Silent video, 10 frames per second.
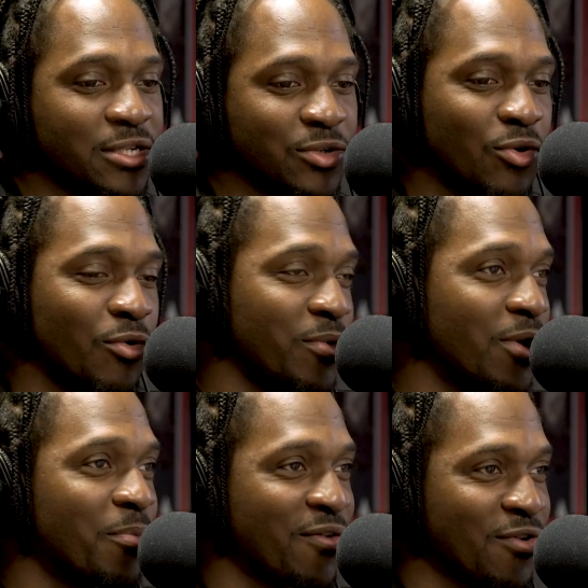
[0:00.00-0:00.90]
that's cool. You
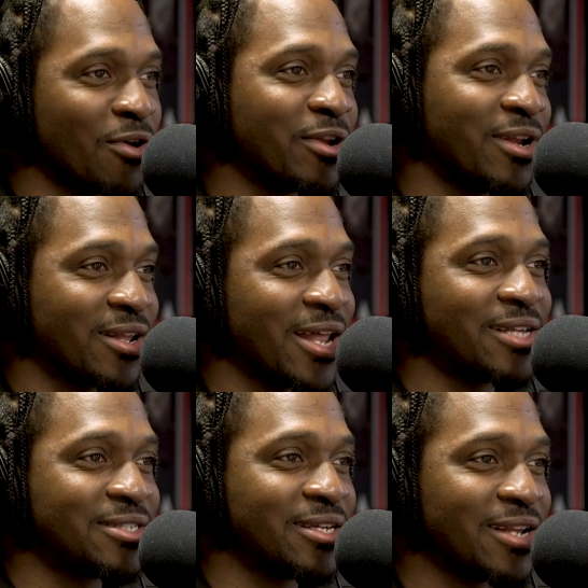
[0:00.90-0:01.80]
know, Puff called it a
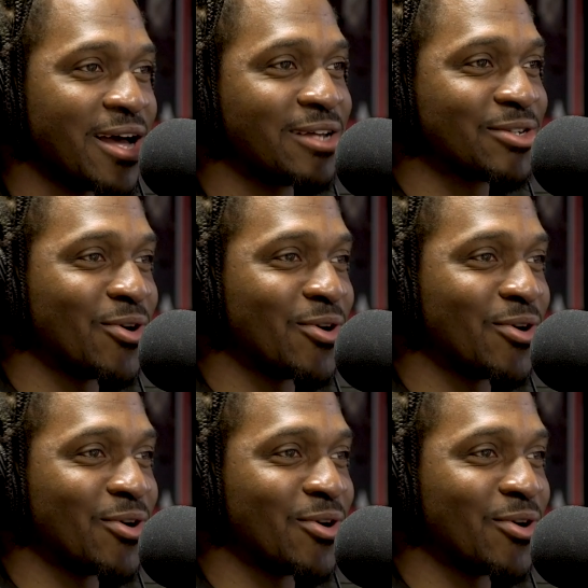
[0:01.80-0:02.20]
classic. Nas